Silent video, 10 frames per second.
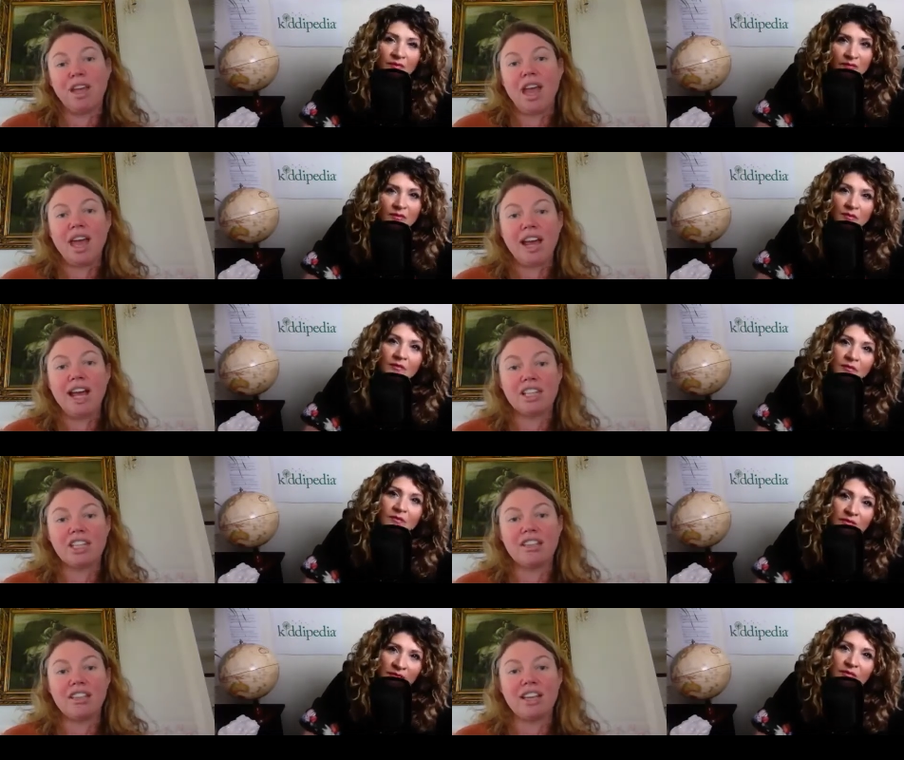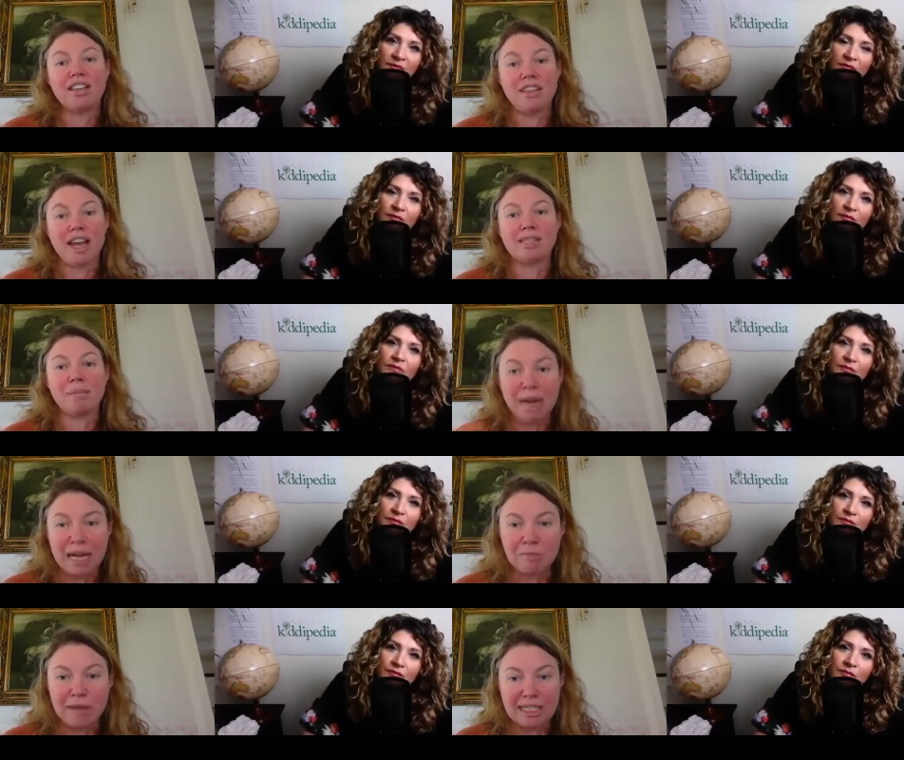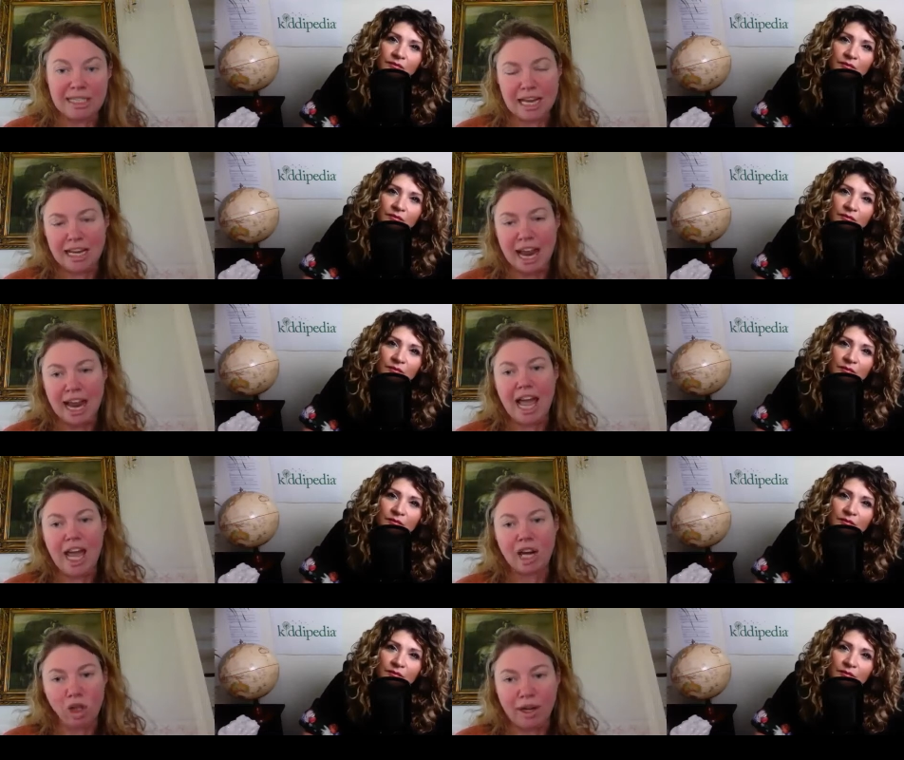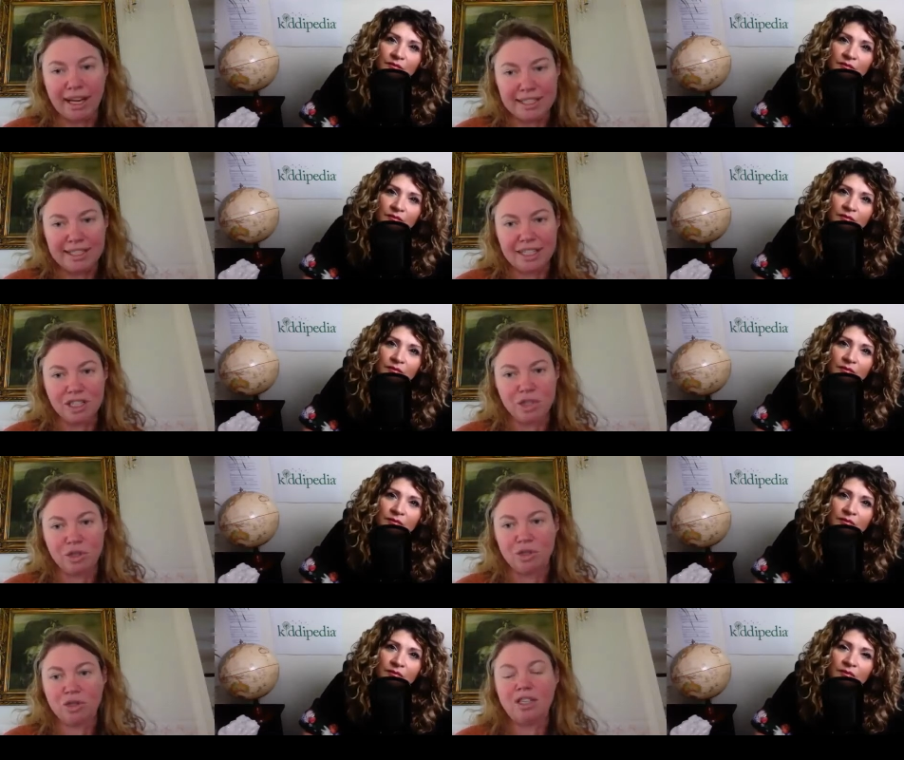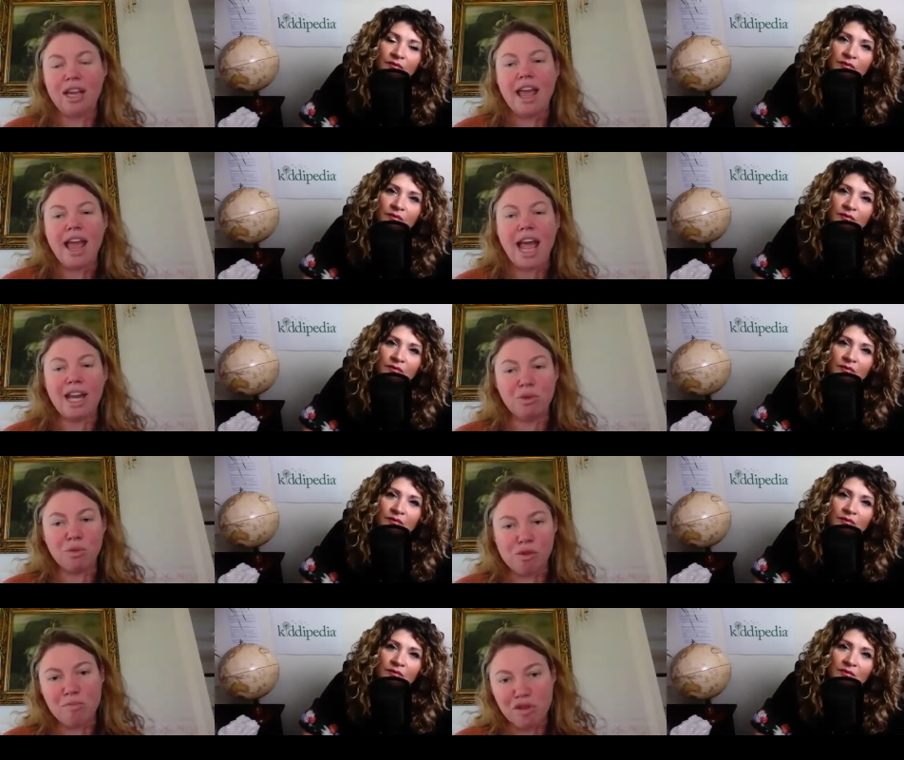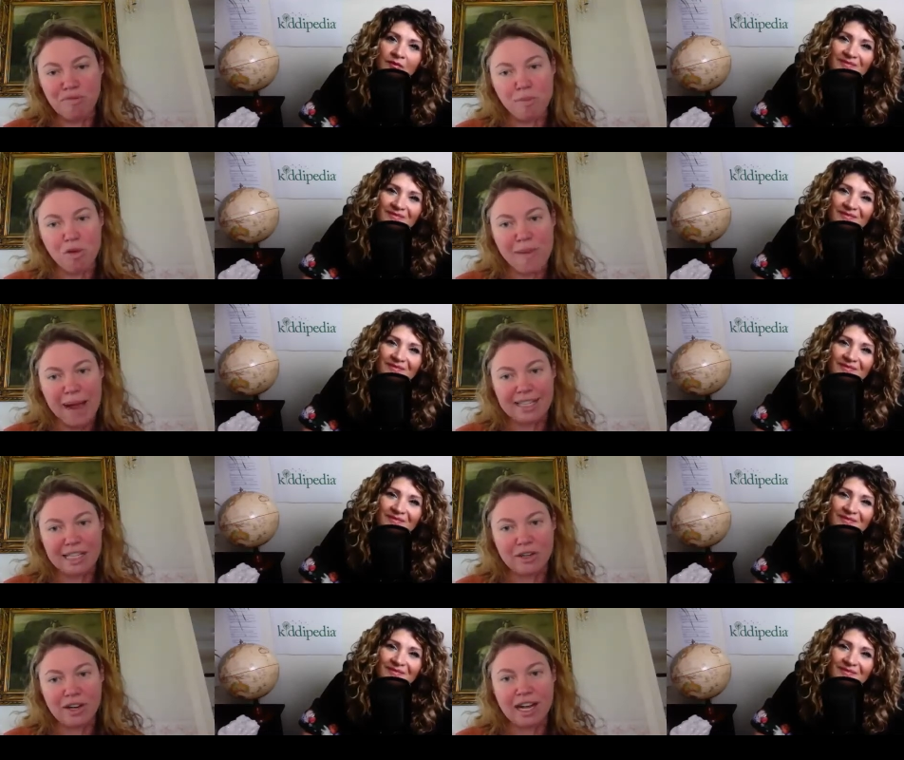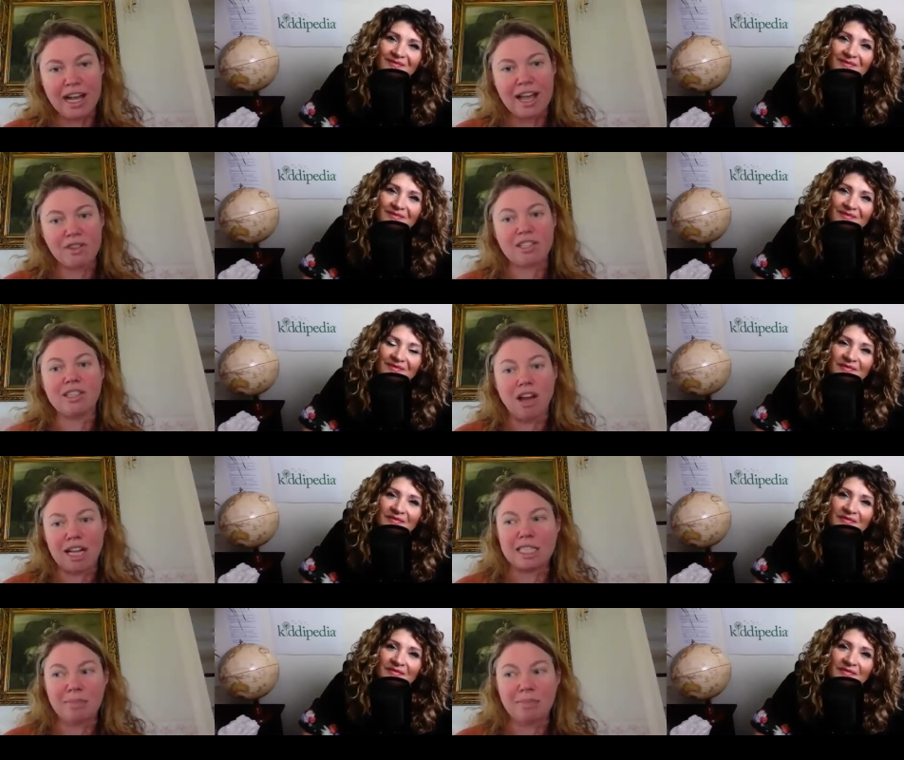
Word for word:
Speaker 1: And I actually think that that's a much better technique and a lot easier to use and you'll remove more bacteria. And the science